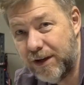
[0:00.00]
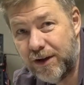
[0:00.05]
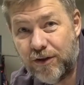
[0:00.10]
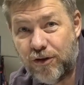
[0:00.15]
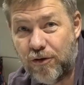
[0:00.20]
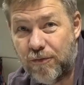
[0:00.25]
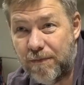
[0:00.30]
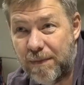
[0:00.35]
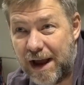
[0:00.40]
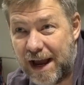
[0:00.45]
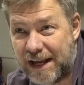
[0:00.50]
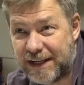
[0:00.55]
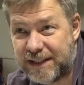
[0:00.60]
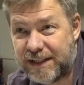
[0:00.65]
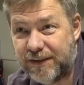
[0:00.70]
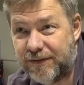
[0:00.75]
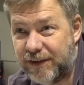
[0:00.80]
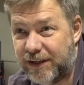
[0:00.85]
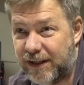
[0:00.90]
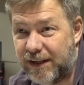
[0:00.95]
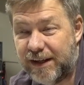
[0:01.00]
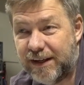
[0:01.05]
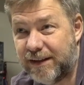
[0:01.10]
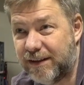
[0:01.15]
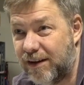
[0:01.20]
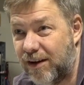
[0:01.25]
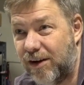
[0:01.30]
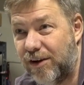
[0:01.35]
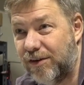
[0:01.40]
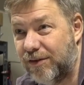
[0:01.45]
They're massively,
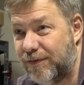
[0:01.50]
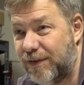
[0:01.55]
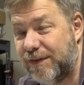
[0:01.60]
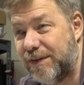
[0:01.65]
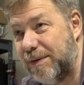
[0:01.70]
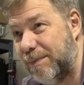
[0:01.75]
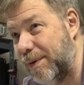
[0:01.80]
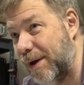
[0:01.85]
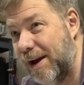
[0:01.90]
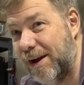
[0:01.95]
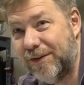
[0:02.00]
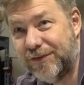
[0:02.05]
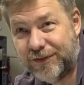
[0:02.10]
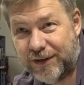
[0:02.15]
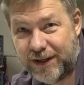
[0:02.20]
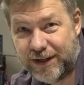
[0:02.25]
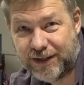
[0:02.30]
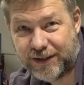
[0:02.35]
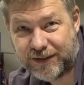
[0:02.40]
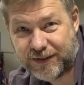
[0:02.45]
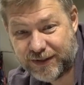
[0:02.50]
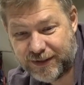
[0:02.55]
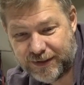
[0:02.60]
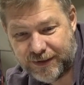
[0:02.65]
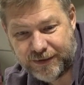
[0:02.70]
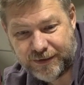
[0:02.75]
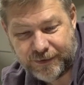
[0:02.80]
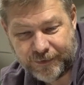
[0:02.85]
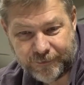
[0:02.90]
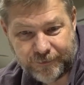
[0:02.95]
like, 150-pound things.
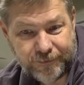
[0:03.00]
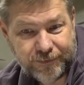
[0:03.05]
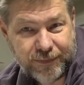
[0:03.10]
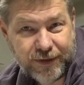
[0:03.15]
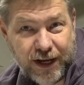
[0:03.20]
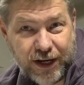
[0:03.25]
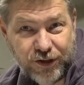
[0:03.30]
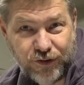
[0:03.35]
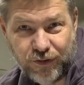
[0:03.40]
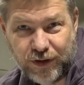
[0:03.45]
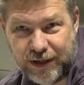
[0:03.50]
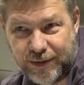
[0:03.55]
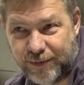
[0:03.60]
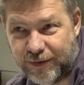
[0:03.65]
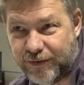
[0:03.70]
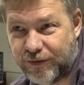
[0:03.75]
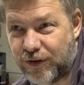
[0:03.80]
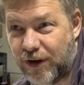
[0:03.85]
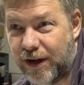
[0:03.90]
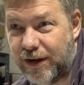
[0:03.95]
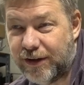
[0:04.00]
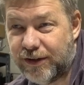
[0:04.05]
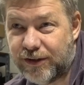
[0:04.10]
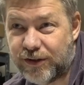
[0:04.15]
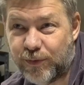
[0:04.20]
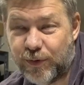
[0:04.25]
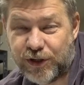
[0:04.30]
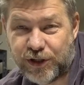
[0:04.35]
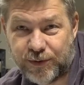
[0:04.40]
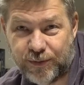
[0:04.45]
I dream of trying to
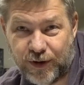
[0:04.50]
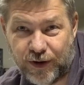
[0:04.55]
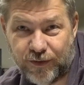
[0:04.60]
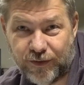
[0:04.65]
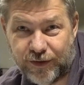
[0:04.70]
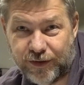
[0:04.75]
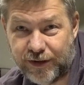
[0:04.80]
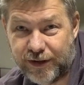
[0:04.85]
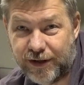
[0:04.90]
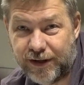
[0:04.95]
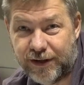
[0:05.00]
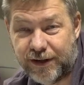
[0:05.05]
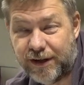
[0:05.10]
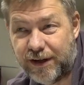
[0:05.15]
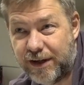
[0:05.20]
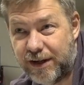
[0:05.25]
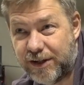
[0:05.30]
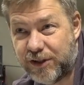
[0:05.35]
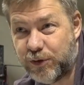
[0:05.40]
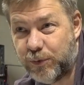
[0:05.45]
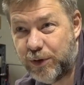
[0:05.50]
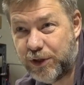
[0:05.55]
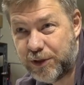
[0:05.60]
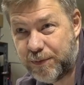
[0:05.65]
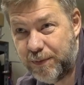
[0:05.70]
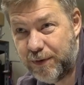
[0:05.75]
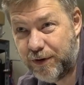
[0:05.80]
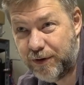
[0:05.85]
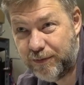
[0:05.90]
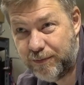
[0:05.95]
switch them over to switch
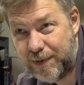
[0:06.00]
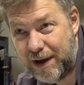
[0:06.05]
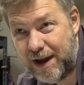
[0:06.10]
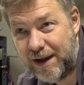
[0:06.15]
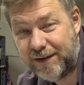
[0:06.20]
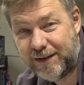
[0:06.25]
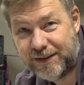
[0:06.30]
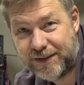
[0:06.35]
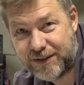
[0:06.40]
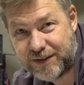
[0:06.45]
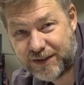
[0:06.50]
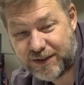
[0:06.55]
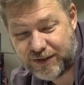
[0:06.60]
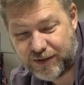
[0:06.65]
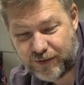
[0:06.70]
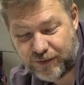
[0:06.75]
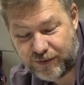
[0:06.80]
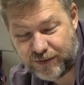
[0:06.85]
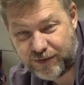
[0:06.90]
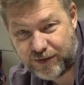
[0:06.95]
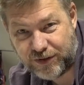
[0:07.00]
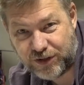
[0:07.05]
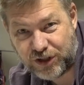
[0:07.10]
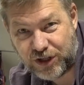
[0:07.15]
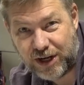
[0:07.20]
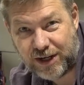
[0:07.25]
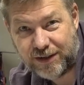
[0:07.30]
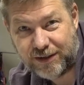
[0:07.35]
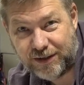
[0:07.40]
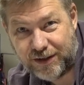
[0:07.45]
mode ballast, so to
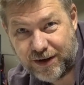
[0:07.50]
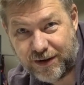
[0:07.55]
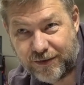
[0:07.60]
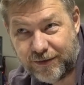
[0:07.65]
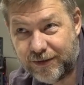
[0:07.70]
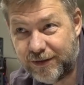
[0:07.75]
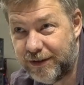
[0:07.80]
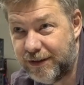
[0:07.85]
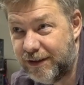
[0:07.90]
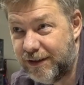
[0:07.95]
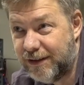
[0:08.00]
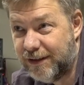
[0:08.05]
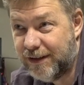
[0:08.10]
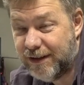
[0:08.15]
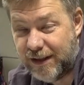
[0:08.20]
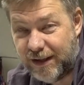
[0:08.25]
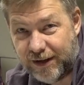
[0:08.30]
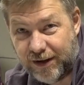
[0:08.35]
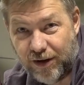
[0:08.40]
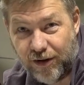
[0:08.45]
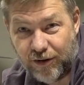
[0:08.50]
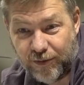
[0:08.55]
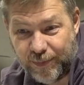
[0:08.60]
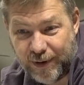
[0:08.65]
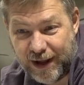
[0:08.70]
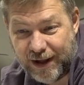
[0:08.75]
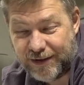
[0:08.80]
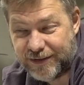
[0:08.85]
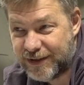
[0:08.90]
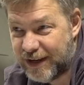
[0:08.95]
shed, you know, like 100
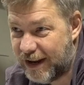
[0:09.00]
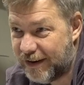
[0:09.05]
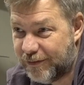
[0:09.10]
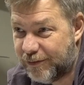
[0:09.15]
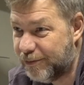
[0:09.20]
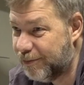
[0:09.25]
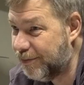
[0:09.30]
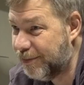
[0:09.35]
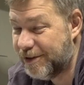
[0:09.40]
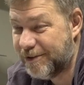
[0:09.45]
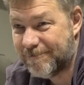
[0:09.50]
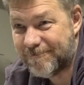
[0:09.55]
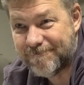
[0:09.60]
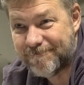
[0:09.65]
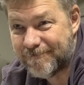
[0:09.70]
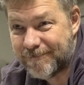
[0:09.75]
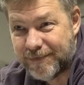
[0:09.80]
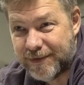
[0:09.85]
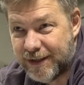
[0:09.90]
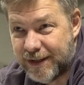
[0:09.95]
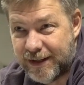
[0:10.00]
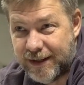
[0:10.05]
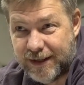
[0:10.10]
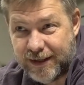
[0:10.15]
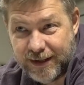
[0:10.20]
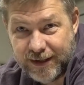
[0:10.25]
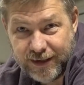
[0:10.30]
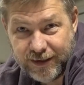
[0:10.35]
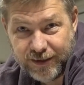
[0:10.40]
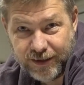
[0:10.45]
pounds out of them. But
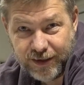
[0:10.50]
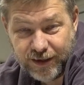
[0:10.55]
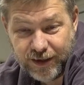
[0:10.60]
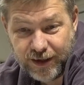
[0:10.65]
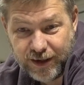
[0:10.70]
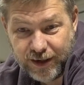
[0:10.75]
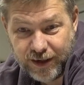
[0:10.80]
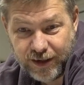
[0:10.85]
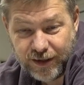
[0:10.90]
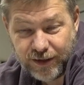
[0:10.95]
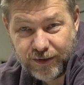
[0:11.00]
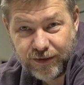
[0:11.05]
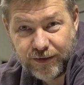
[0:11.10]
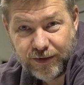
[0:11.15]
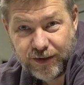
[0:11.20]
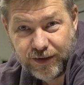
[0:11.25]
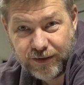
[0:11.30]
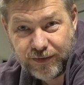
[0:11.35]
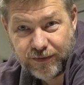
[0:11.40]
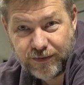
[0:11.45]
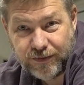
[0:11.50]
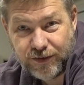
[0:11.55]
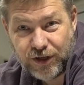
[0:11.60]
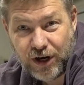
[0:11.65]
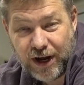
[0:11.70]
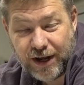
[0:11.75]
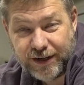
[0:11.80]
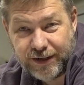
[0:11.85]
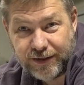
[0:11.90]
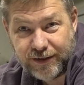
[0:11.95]
the
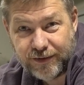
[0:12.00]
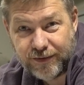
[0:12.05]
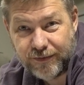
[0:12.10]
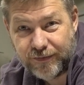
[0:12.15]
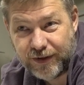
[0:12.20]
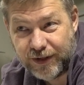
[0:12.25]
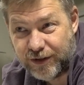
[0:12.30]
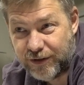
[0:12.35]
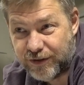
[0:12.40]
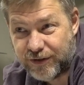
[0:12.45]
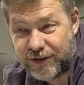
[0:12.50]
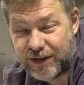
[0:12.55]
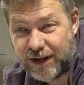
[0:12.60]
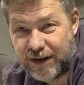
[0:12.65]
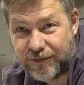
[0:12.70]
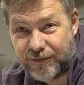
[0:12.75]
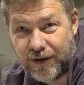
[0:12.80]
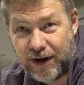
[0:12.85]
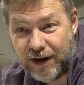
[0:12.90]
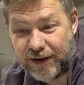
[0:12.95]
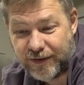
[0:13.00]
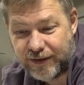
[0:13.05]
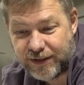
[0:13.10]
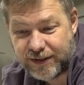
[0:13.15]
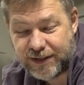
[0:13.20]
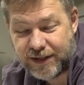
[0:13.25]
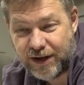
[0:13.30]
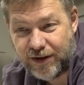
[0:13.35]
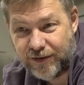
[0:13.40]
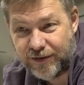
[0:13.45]
China vendors that I find that
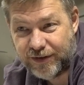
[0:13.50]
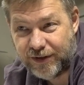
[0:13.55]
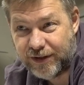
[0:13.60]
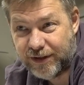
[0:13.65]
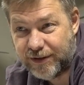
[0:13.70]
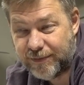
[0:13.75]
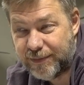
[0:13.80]
sell the